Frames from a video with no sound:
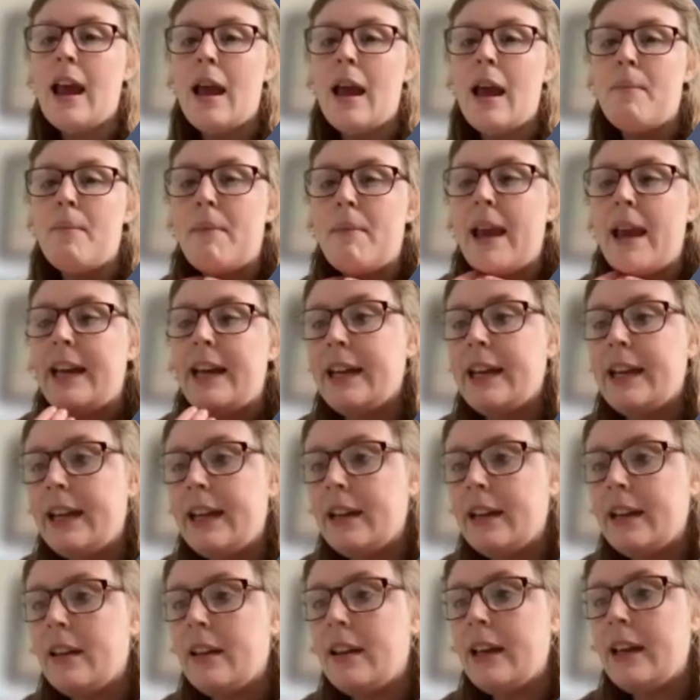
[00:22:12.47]

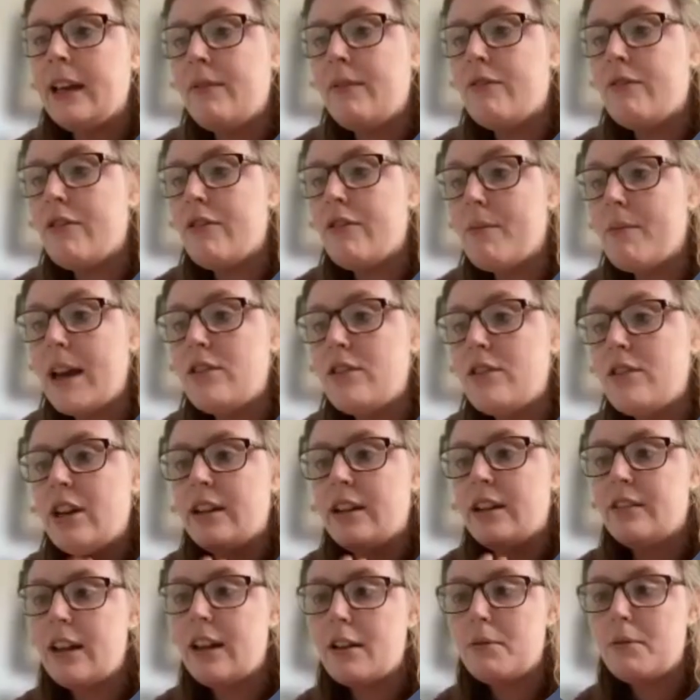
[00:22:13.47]
making the
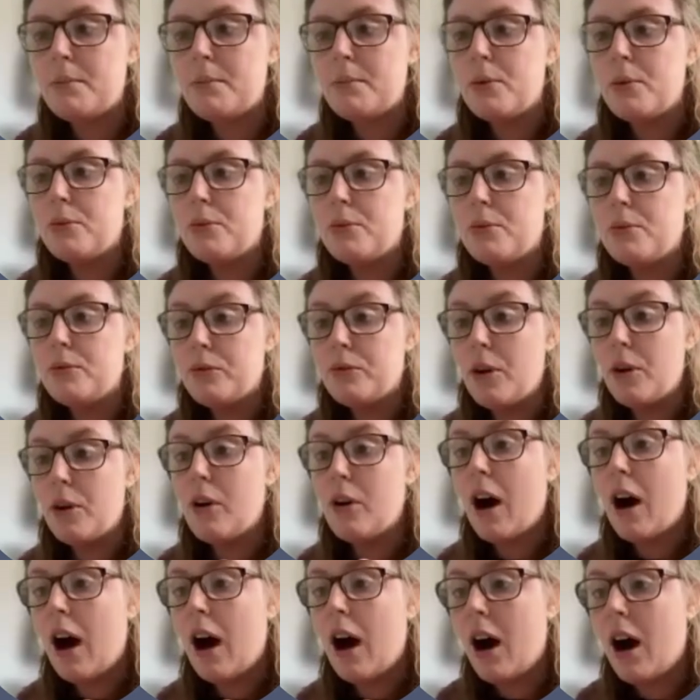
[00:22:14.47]
information accessible
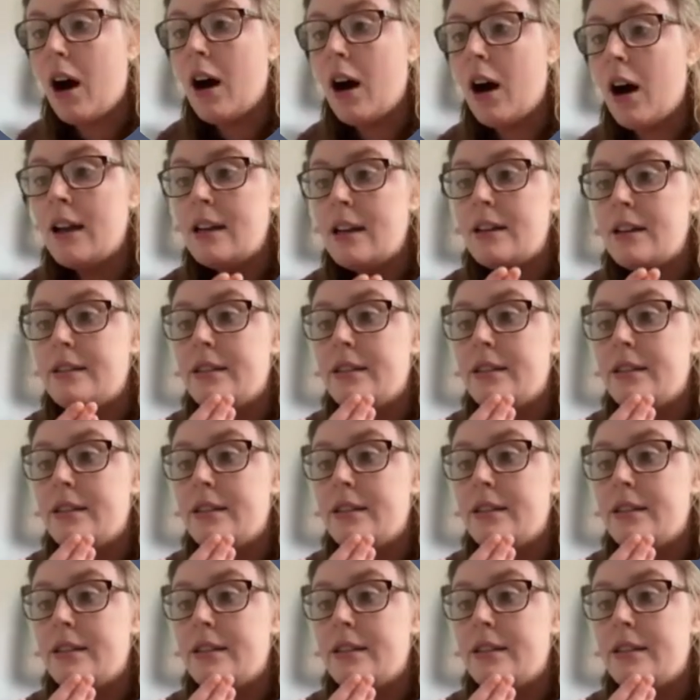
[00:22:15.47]
for our